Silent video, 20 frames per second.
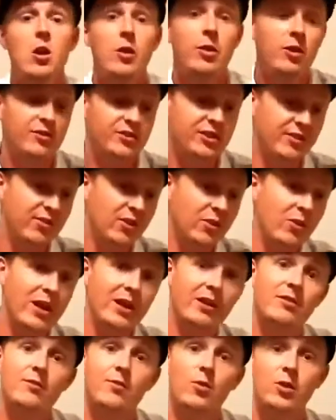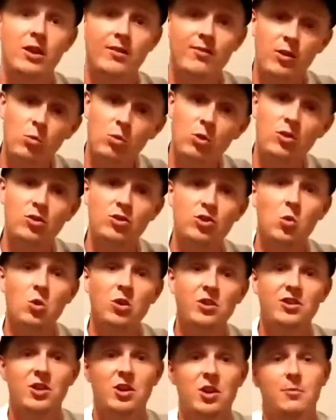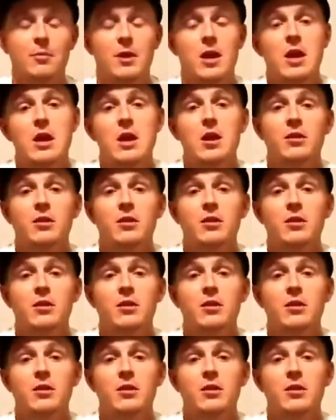There's different rates for if it were a short-term.